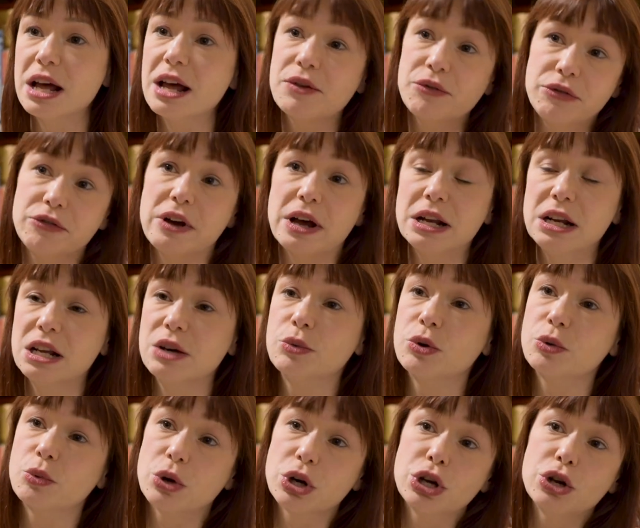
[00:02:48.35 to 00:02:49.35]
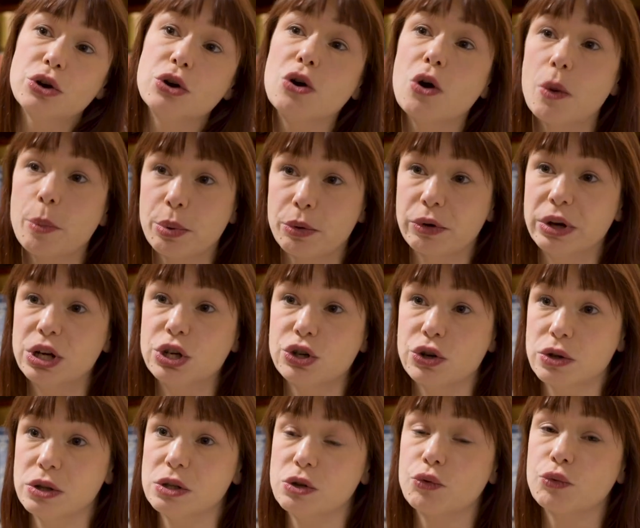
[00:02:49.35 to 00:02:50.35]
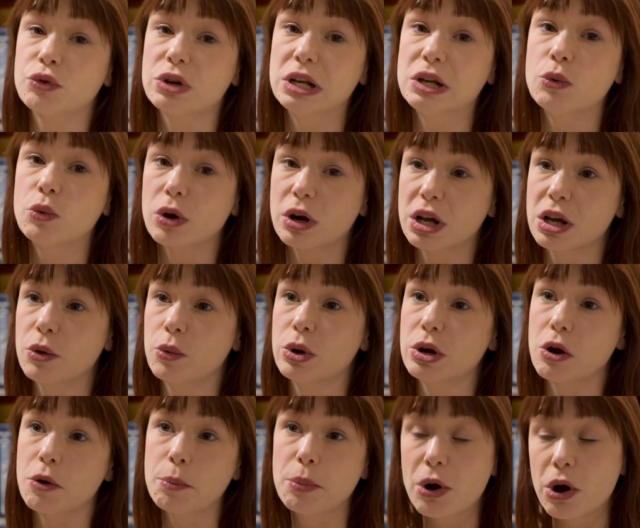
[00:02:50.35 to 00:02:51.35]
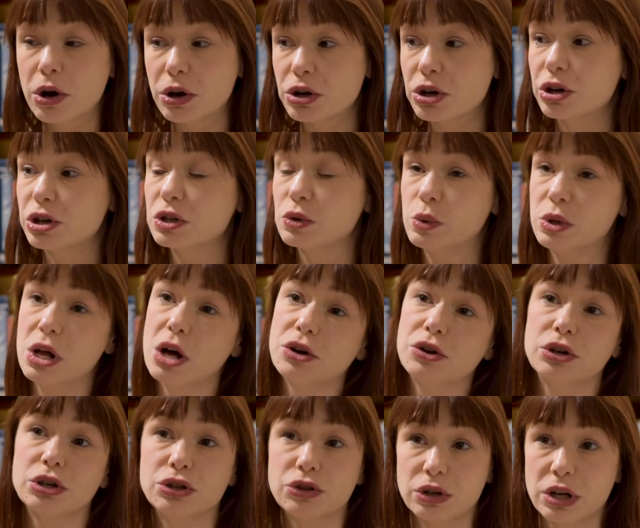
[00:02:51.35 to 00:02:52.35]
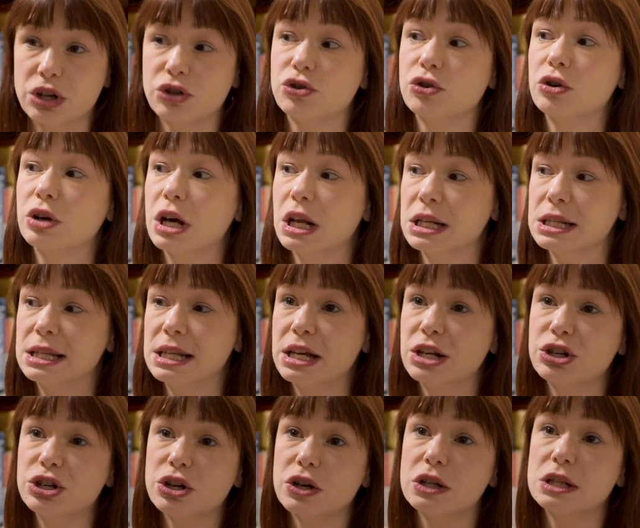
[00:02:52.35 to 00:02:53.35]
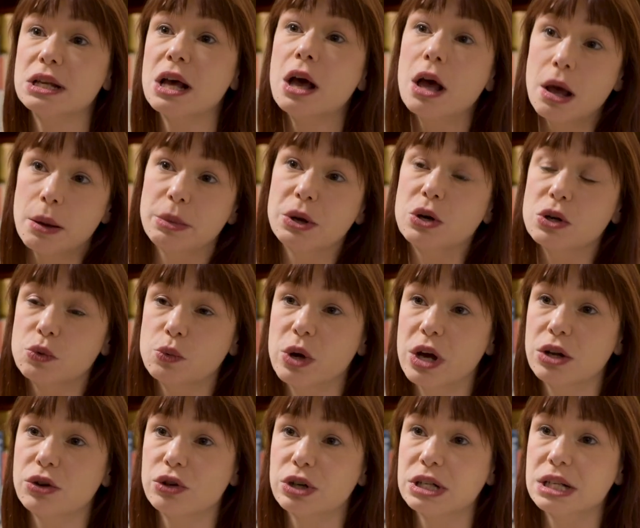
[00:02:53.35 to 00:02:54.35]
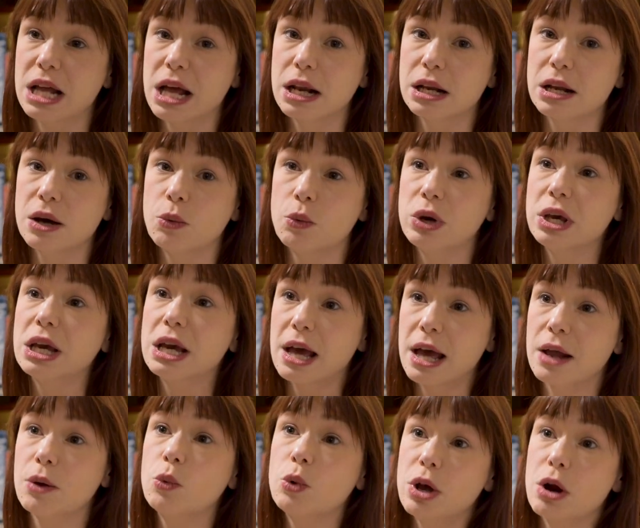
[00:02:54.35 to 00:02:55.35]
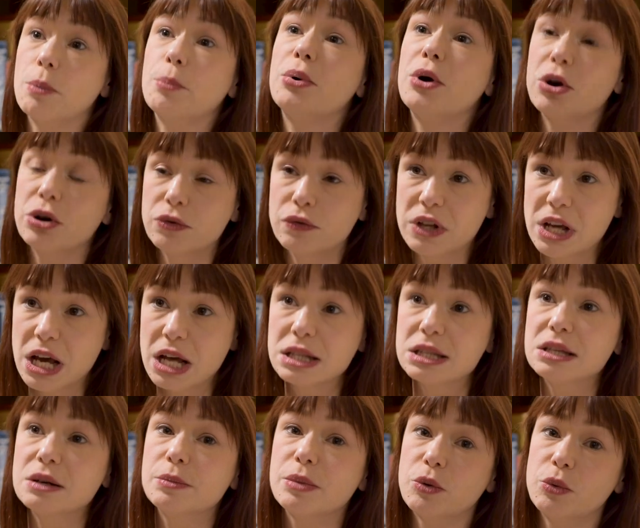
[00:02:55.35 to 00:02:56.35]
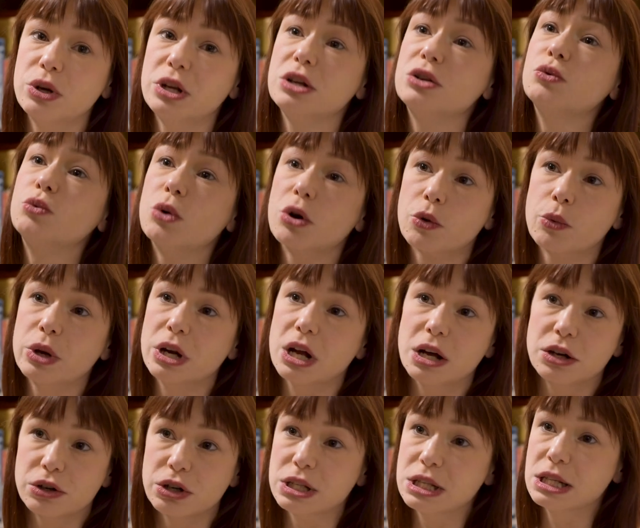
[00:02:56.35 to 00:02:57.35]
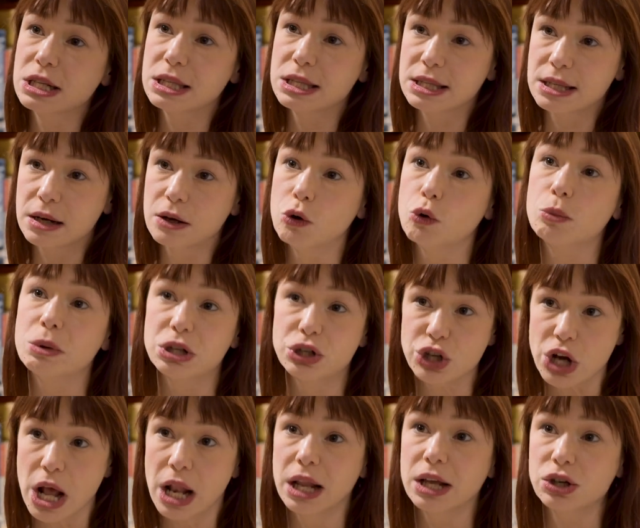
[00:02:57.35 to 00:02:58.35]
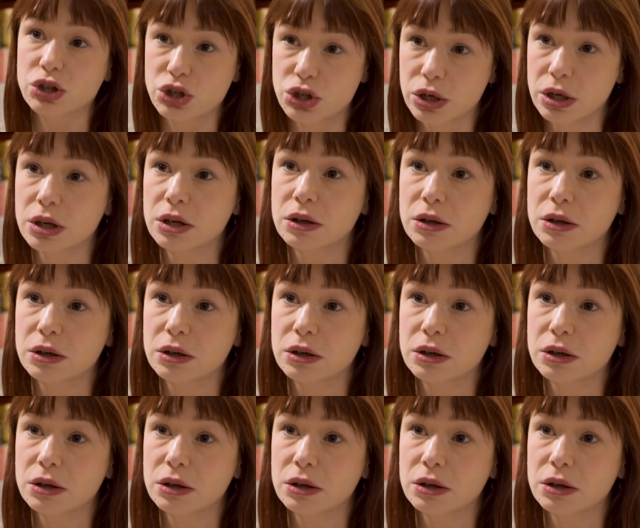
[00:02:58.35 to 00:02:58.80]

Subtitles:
And finally, we're working on cooperation. So really working with our partners, with other international organizations, because we understand that we are part of the answer, but we need to work with others. This is a global challenge.